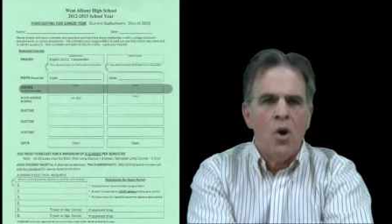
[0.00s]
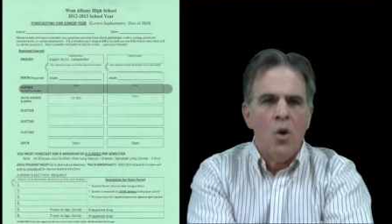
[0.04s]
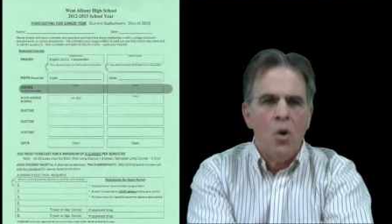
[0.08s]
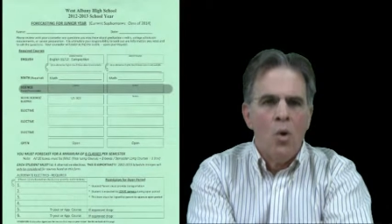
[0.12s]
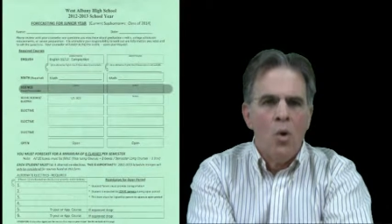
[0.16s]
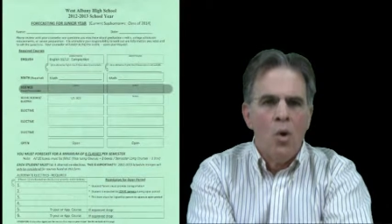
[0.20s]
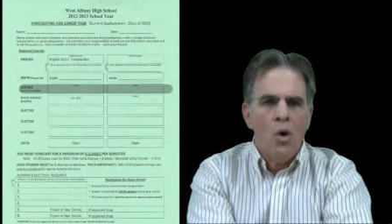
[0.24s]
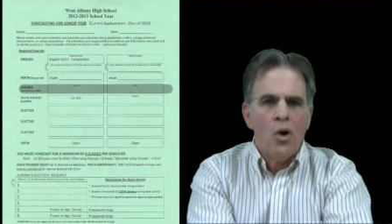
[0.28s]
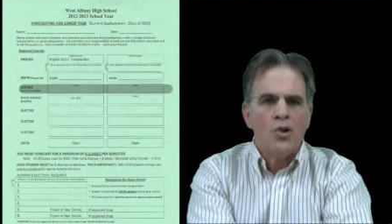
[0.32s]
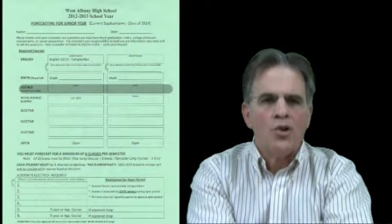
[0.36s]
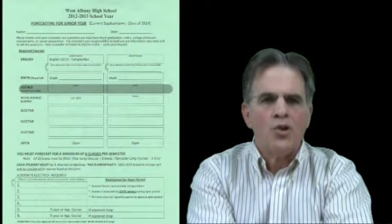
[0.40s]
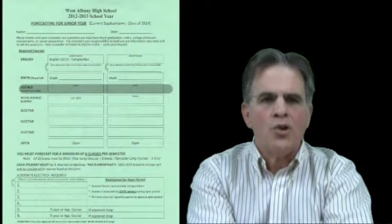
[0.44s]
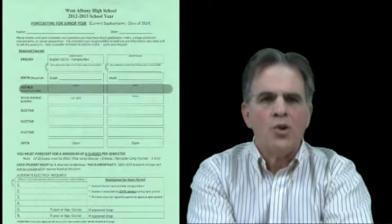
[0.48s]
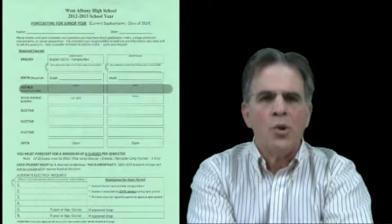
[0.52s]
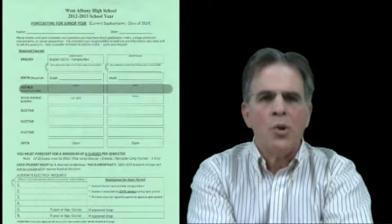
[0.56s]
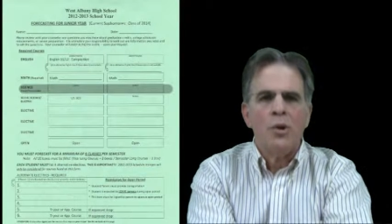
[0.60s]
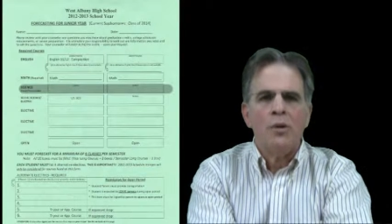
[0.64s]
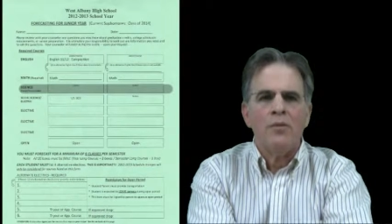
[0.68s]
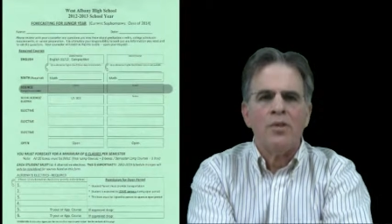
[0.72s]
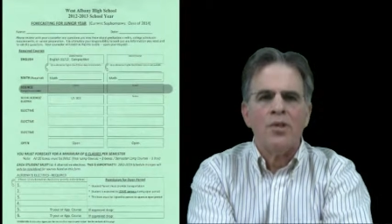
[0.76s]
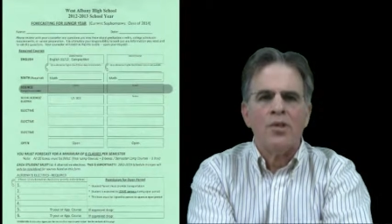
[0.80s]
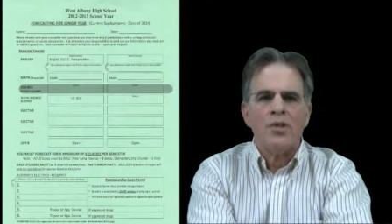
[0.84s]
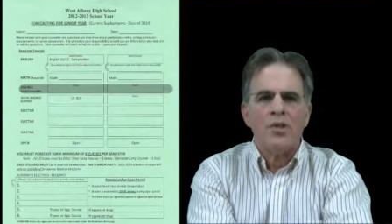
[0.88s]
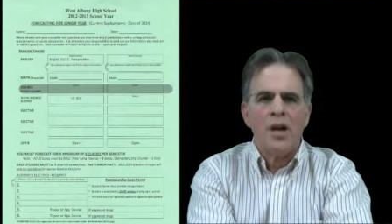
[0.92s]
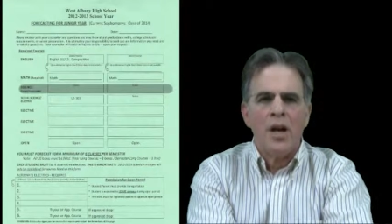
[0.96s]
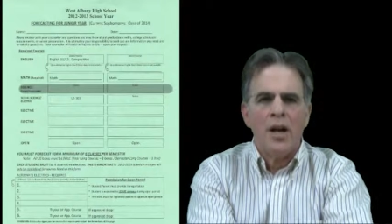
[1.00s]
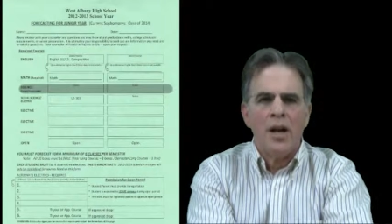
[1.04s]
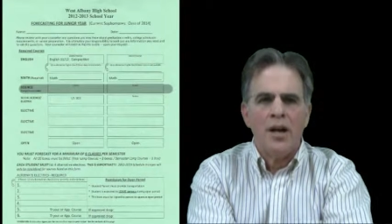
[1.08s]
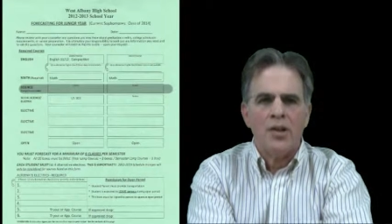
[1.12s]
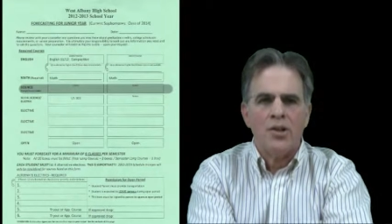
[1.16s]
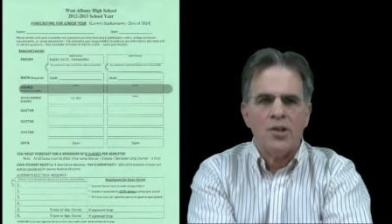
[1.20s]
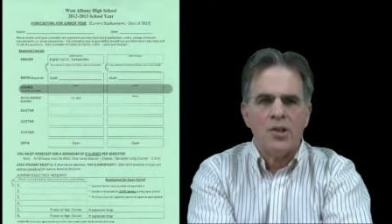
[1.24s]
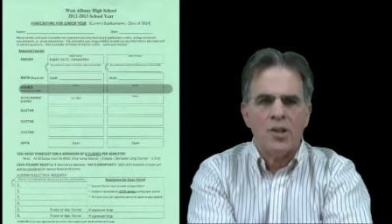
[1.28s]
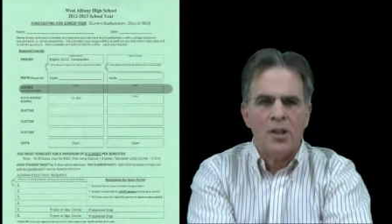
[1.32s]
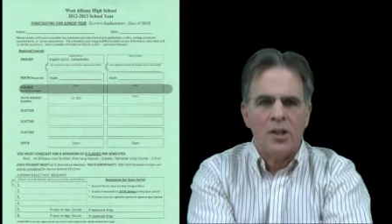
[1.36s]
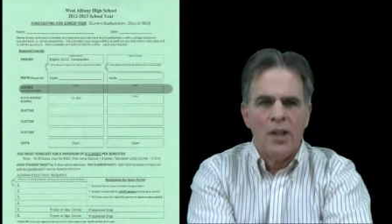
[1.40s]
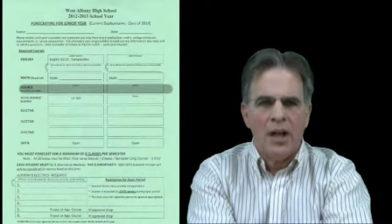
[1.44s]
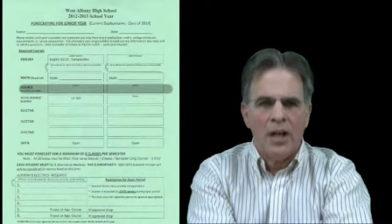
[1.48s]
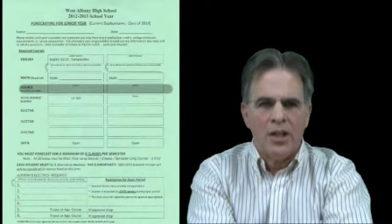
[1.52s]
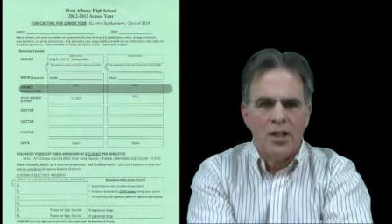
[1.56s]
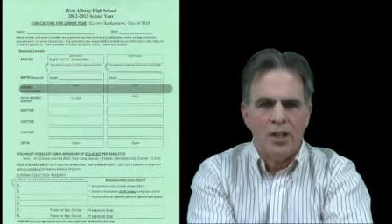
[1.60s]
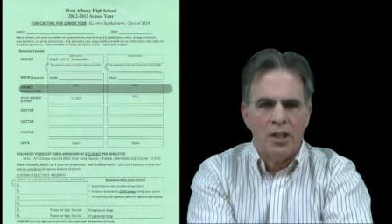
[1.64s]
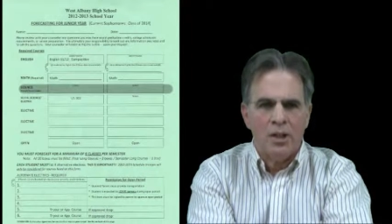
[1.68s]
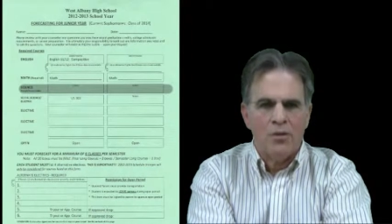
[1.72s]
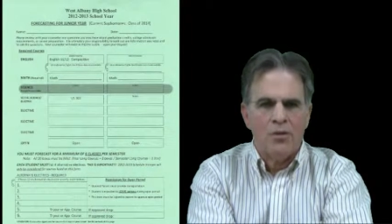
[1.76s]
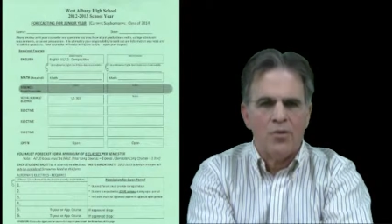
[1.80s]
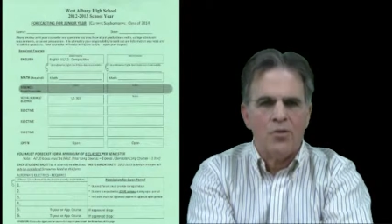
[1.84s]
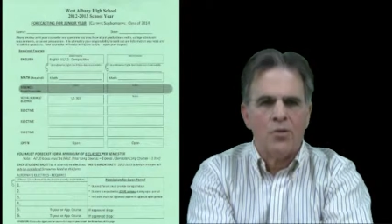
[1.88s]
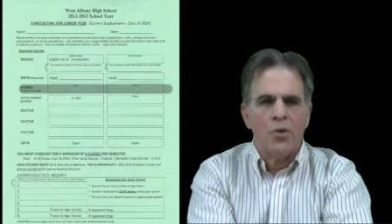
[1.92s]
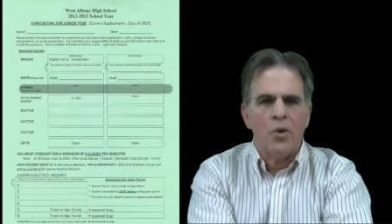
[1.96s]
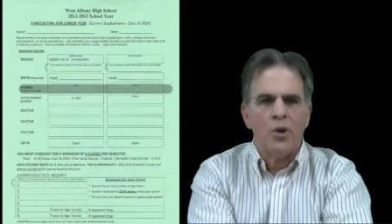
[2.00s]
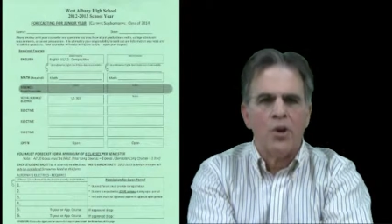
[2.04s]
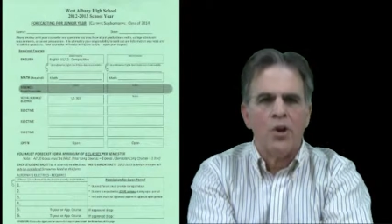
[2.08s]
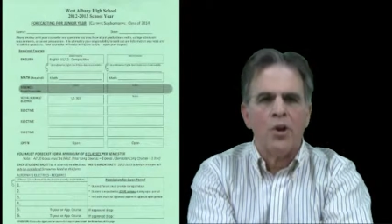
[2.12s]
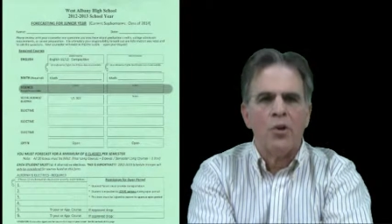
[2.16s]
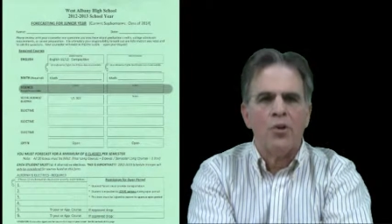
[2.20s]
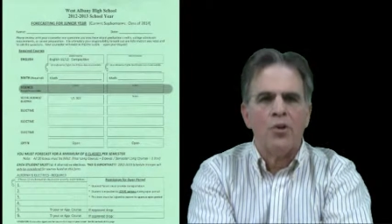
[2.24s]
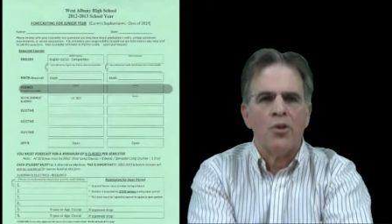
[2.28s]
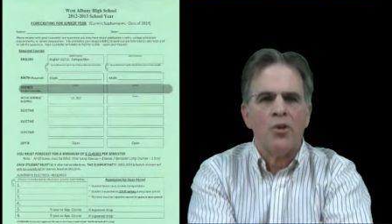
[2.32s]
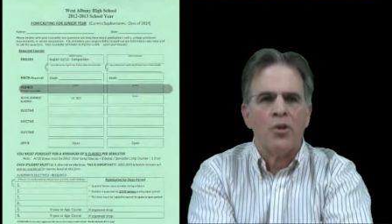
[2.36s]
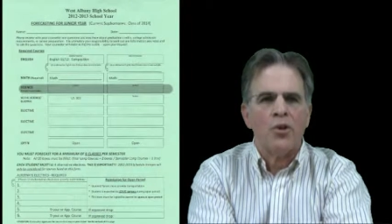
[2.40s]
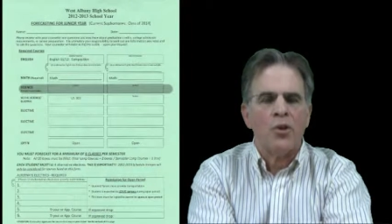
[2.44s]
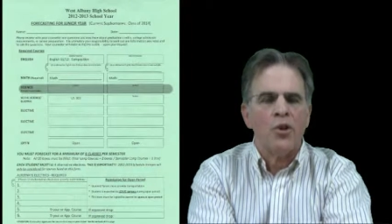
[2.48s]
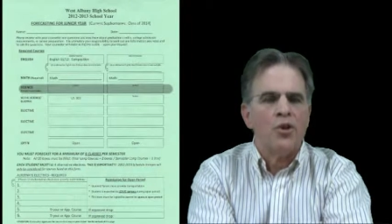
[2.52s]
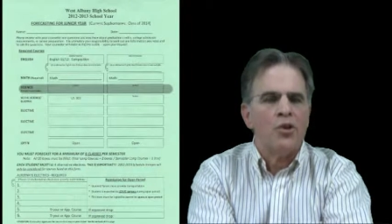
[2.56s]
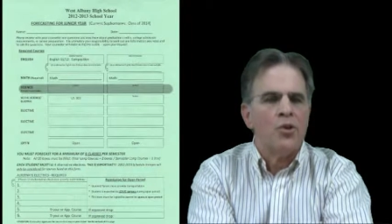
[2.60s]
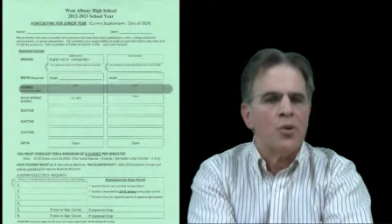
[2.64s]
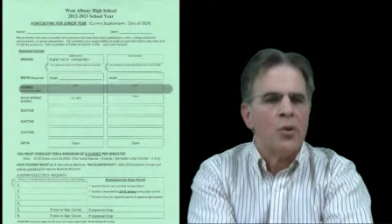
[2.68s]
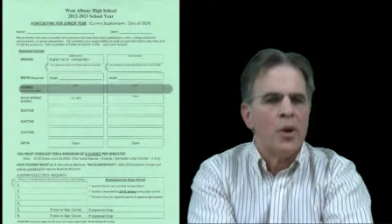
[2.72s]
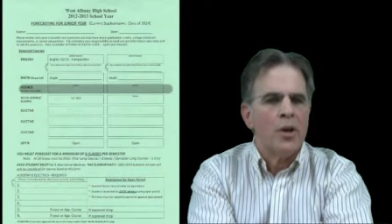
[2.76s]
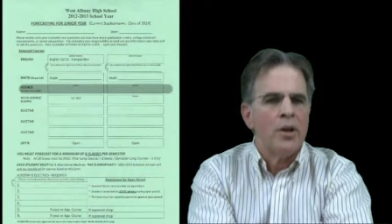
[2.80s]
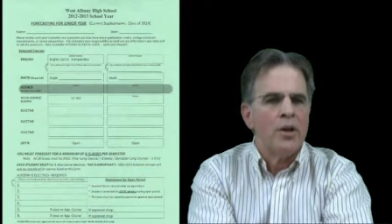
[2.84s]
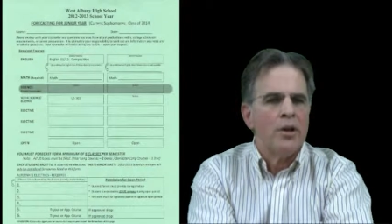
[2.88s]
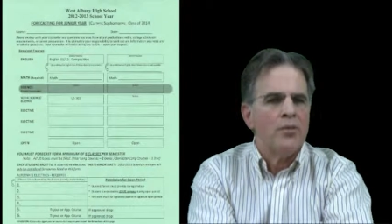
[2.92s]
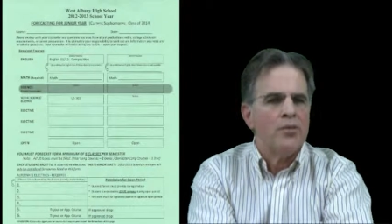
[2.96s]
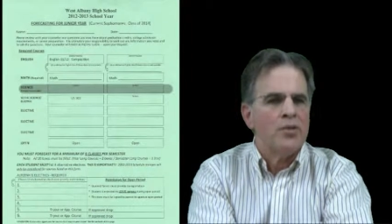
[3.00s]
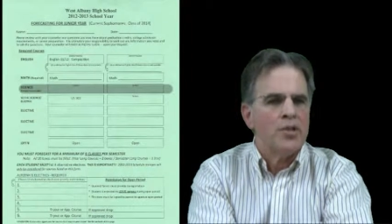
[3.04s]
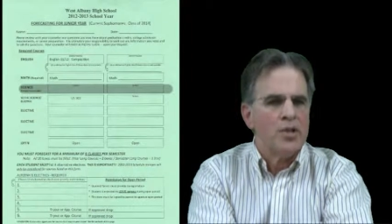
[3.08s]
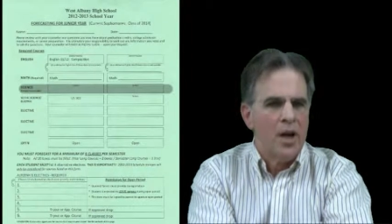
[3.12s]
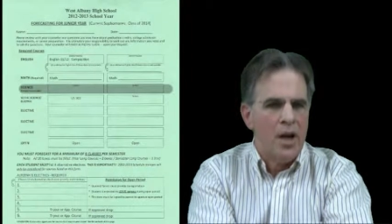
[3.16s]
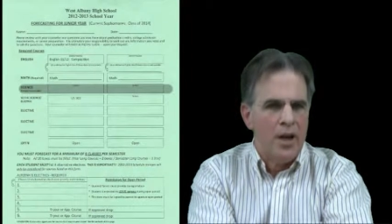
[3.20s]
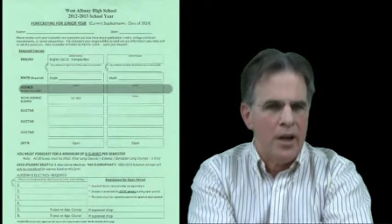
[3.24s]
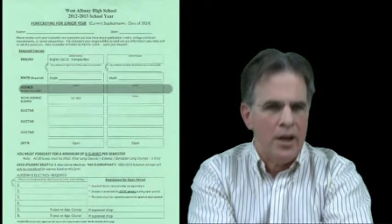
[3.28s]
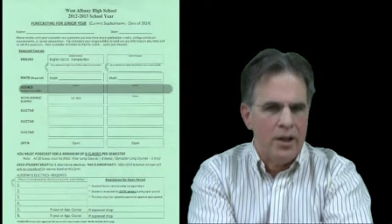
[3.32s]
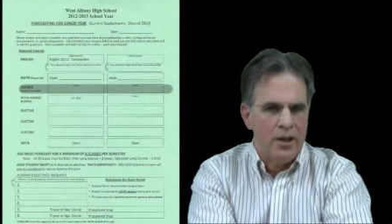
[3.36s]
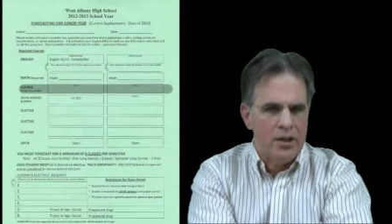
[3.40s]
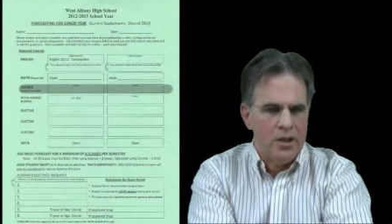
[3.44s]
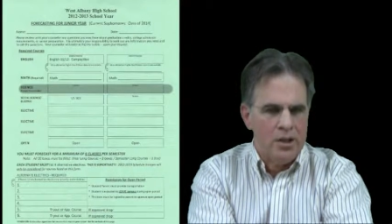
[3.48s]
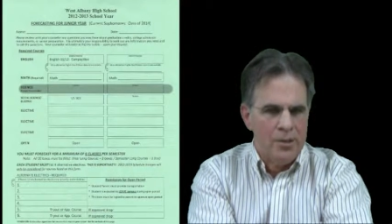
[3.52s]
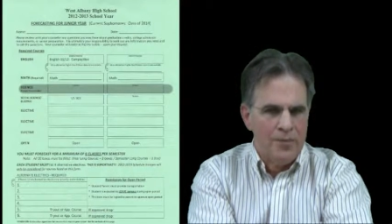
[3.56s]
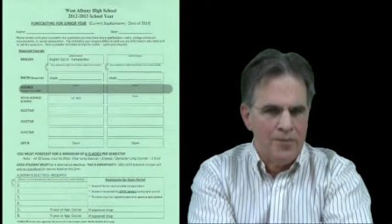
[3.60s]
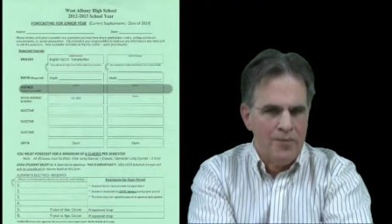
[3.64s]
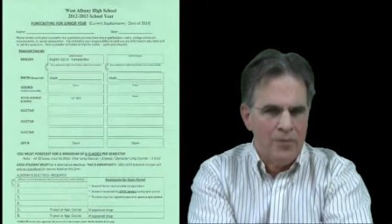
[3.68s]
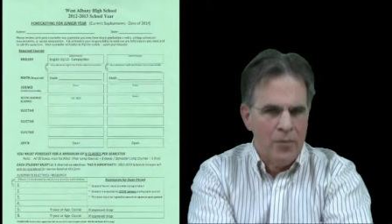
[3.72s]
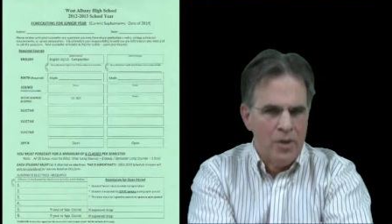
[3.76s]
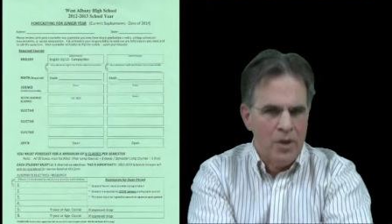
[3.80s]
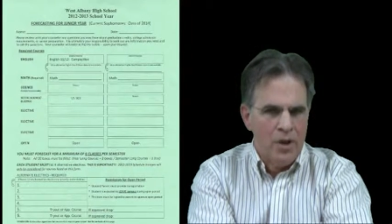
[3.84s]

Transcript: or two of the science selectives for your third credit of science.